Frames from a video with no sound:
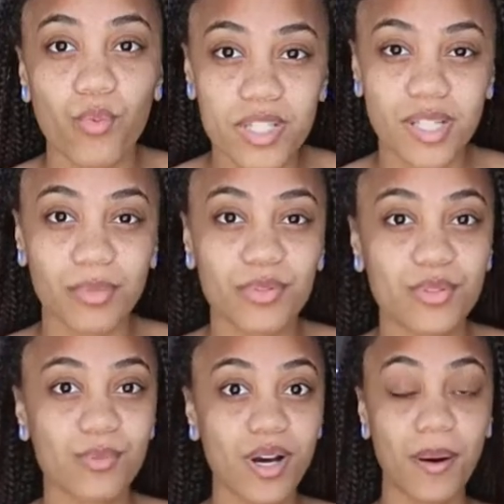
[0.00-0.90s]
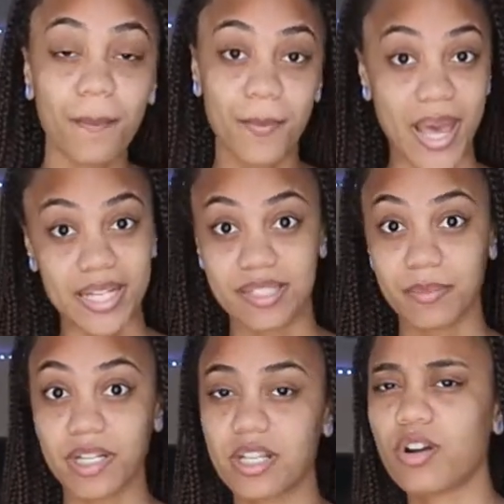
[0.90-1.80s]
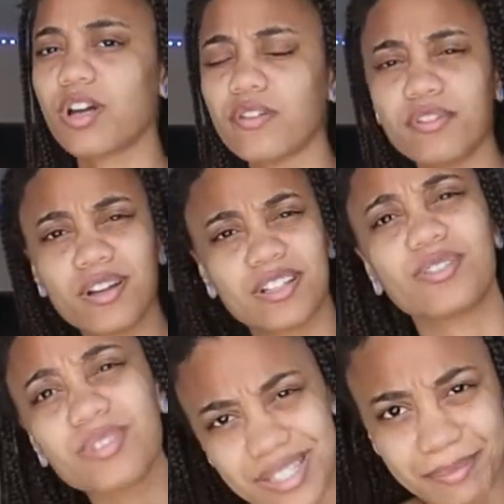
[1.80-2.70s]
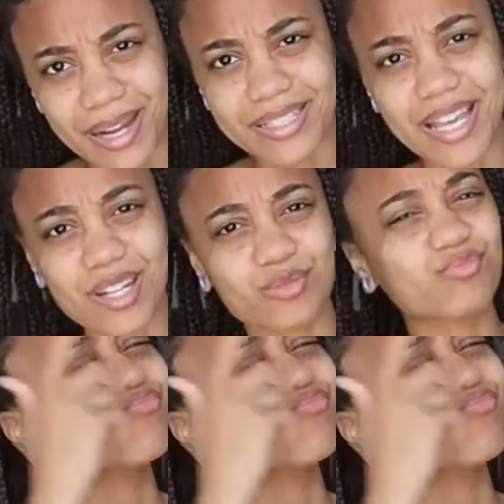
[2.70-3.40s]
up YouTube? Welcome back to my channel. If you're new to my channel,